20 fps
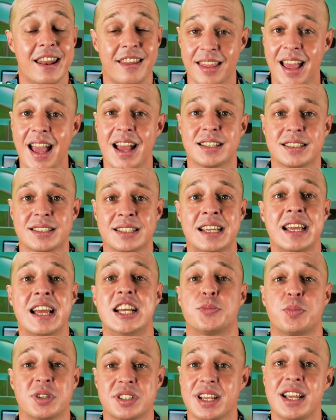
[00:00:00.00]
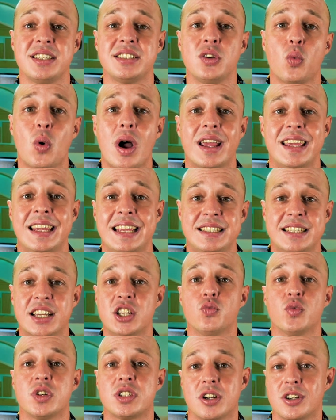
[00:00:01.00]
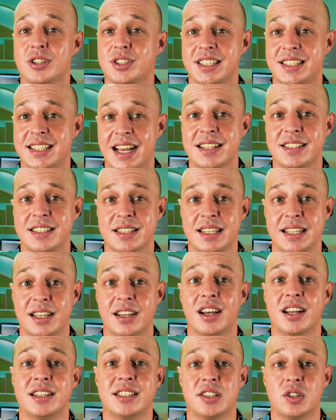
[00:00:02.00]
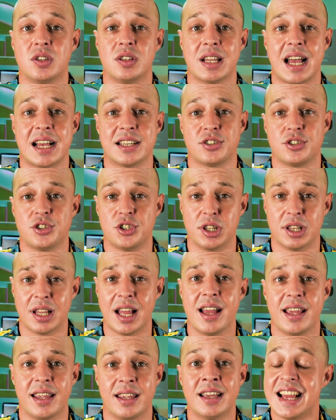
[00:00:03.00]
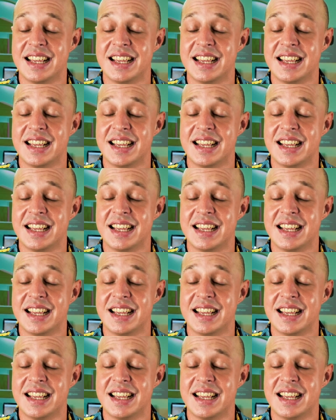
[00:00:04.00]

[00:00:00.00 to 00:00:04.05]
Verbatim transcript: And that is precisely why he didn't return to Tanzania until last July.